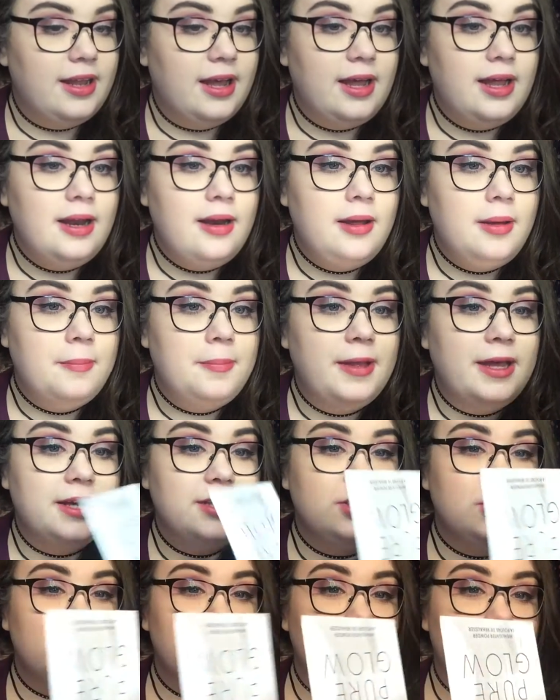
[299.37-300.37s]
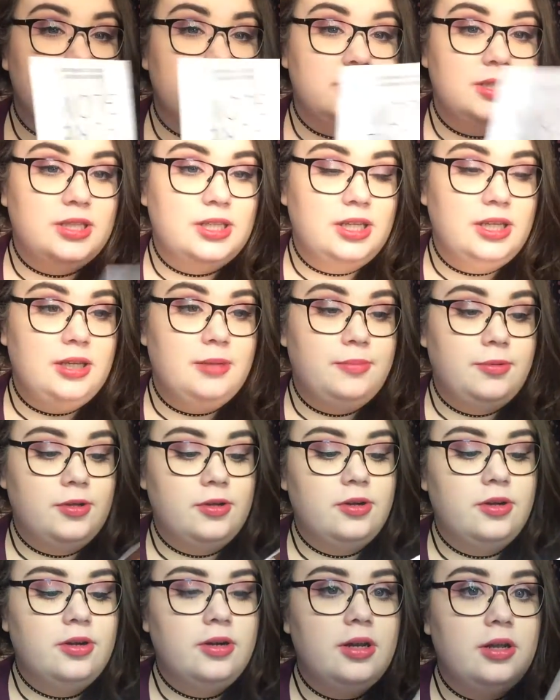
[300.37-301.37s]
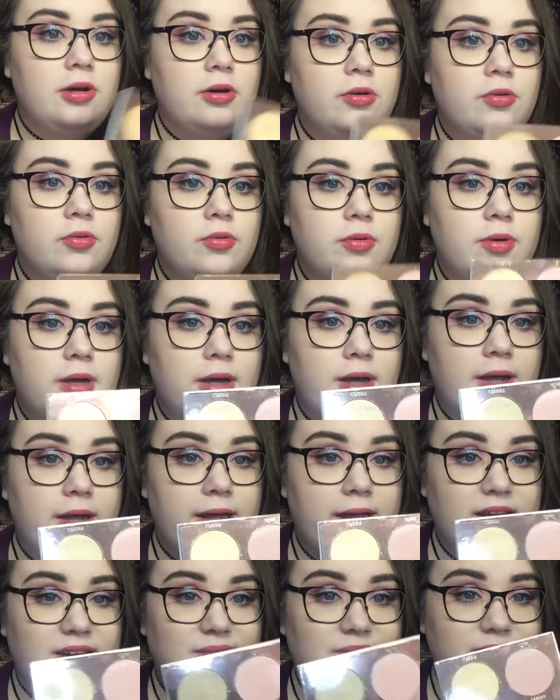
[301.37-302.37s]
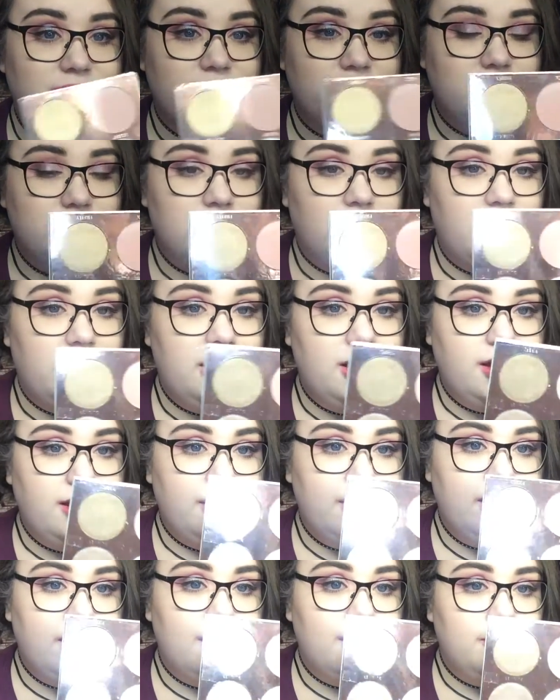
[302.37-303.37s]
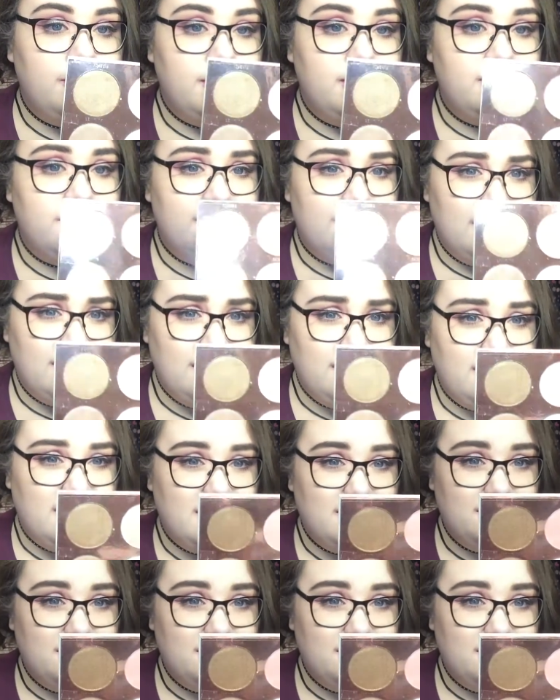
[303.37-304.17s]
then picked up the Pure Glow highlighting kit because it's